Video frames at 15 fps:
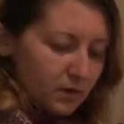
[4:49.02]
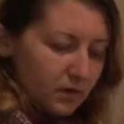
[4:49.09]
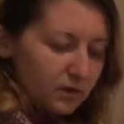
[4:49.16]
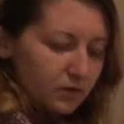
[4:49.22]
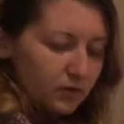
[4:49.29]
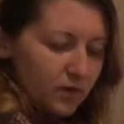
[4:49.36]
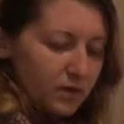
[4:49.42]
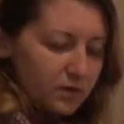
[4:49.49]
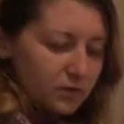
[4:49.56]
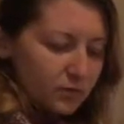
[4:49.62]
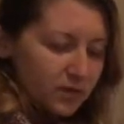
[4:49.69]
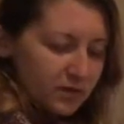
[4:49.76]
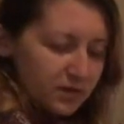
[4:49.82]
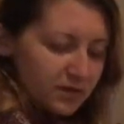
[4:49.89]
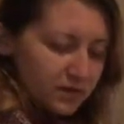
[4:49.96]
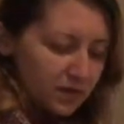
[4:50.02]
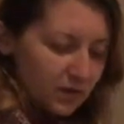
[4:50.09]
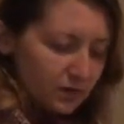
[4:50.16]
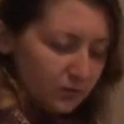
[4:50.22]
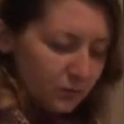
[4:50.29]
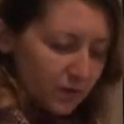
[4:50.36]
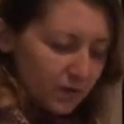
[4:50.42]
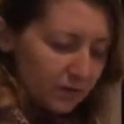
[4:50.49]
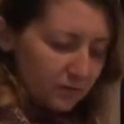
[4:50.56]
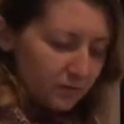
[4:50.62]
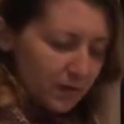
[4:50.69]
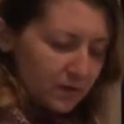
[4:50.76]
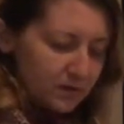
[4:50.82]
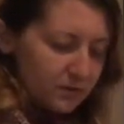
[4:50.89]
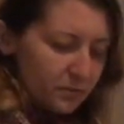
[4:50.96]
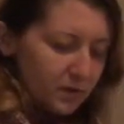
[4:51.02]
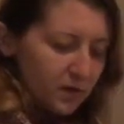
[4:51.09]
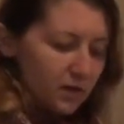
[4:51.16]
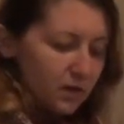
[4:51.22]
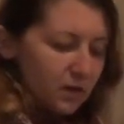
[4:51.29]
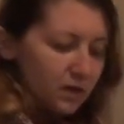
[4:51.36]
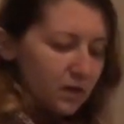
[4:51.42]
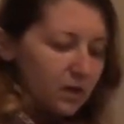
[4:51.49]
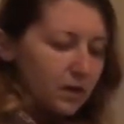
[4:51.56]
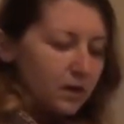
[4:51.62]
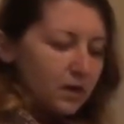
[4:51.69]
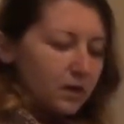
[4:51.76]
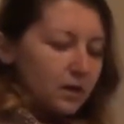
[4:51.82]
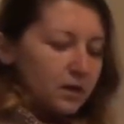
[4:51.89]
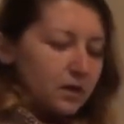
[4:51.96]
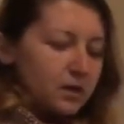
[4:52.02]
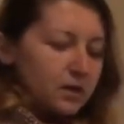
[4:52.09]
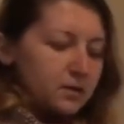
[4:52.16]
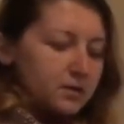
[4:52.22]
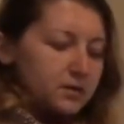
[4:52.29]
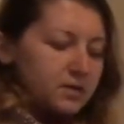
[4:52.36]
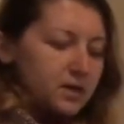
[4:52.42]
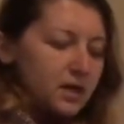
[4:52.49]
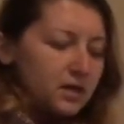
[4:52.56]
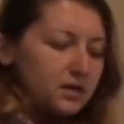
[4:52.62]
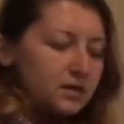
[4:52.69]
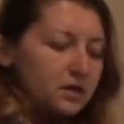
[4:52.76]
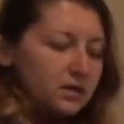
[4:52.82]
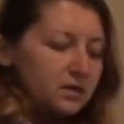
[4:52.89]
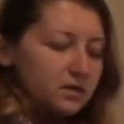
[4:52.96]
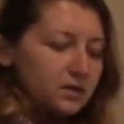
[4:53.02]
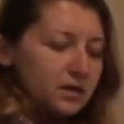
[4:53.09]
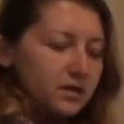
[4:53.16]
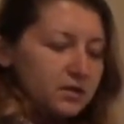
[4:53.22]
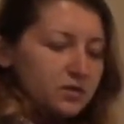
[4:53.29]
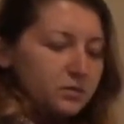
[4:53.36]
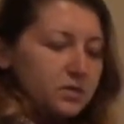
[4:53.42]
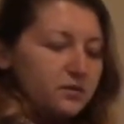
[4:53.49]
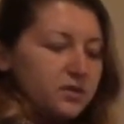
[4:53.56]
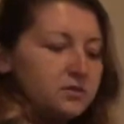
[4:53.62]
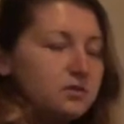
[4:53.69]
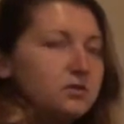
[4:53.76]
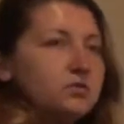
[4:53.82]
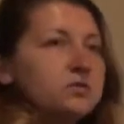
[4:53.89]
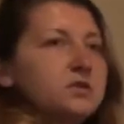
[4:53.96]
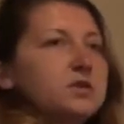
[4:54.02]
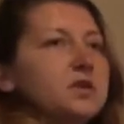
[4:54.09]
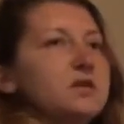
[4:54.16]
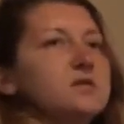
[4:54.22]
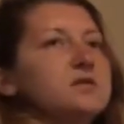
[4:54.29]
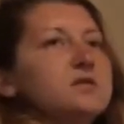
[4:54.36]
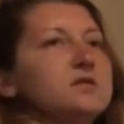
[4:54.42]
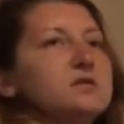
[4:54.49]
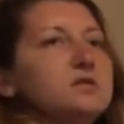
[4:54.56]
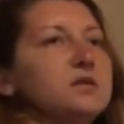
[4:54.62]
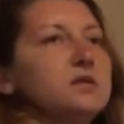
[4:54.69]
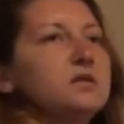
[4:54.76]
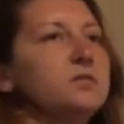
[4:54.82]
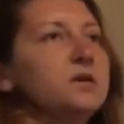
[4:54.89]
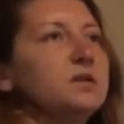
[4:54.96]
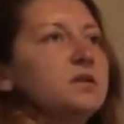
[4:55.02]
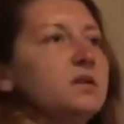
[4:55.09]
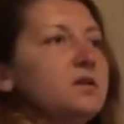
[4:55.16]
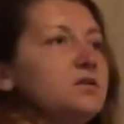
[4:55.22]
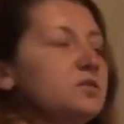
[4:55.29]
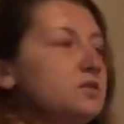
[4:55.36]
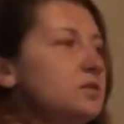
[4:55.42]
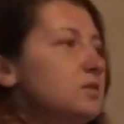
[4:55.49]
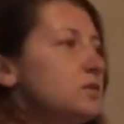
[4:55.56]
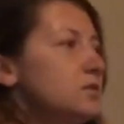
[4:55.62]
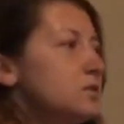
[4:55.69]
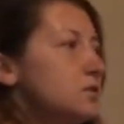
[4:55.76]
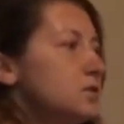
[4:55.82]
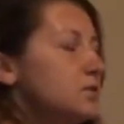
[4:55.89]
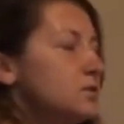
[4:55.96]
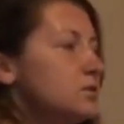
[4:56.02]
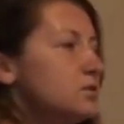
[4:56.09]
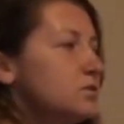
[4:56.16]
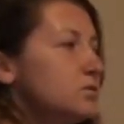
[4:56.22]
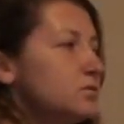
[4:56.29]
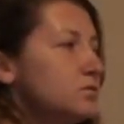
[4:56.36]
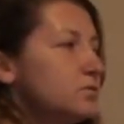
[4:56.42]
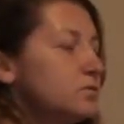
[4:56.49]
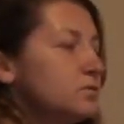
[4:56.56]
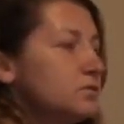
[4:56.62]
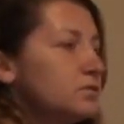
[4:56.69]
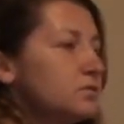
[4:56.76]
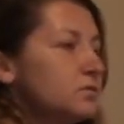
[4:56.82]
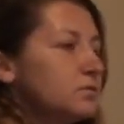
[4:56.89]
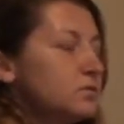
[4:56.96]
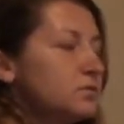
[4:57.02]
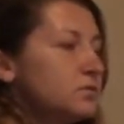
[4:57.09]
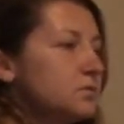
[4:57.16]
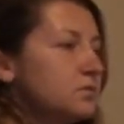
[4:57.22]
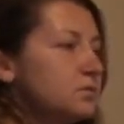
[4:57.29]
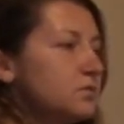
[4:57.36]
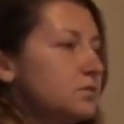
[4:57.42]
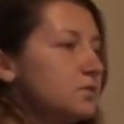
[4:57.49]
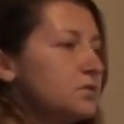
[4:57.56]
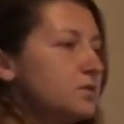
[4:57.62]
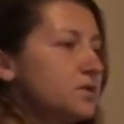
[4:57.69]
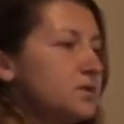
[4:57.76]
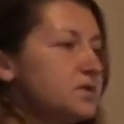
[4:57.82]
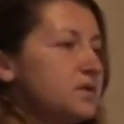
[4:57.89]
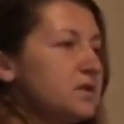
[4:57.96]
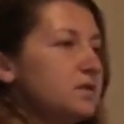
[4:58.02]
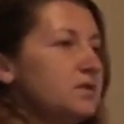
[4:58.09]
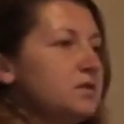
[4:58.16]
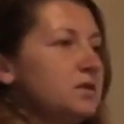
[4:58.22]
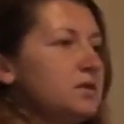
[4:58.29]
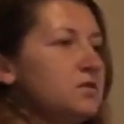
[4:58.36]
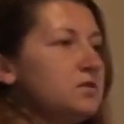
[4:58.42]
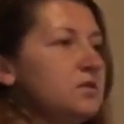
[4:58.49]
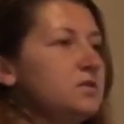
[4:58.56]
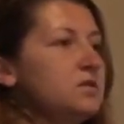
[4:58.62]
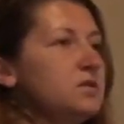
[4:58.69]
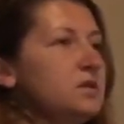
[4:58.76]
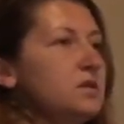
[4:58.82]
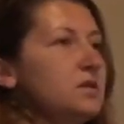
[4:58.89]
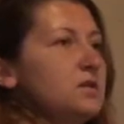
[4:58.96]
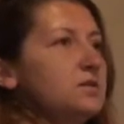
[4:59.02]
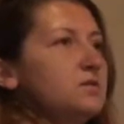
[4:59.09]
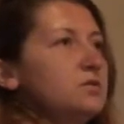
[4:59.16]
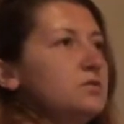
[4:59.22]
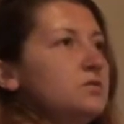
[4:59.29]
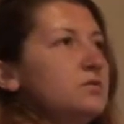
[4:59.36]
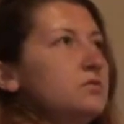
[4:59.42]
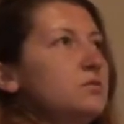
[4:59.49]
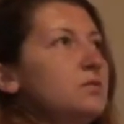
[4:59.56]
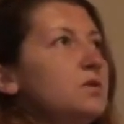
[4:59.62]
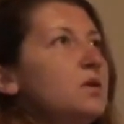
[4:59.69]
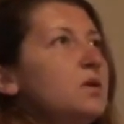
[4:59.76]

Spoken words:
I try to understand what it means by saying that I need to be resolute and sincere in my intention to understand the teachings and also